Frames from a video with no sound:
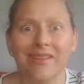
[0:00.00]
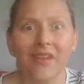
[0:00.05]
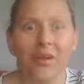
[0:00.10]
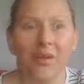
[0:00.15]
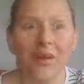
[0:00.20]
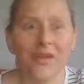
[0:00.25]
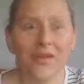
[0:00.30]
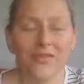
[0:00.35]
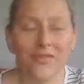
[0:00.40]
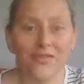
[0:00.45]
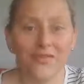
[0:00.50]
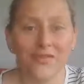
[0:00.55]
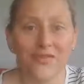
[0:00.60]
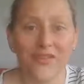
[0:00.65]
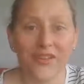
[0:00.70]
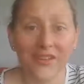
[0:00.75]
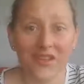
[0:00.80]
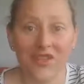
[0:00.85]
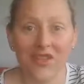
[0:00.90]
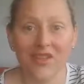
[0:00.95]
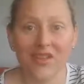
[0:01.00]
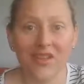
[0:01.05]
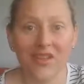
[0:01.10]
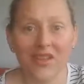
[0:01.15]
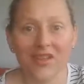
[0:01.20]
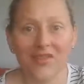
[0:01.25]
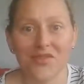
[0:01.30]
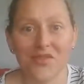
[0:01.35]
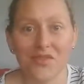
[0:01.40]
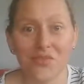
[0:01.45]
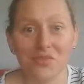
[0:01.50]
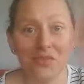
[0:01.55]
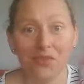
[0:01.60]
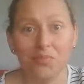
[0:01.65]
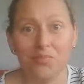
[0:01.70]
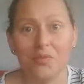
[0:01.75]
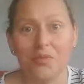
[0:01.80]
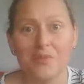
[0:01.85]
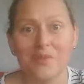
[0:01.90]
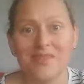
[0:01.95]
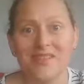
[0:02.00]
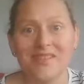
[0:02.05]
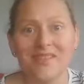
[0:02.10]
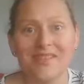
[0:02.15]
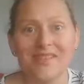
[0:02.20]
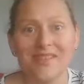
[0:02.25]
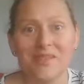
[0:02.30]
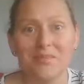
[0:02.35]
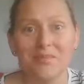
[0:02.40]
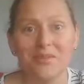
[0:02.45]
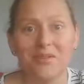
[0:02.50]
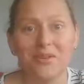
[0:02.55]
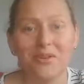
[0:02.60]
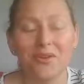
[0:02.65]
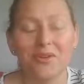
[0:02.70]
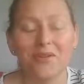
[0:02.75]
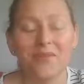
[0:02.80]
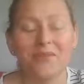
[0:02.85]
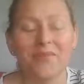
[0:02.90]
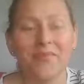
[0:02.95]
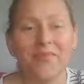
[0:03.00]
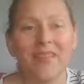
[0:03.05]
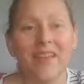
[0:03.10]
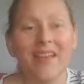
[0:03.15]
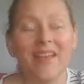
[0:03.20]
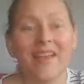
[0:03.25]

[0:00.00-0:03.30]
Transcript: now. I have to finish the live stream to post the link below.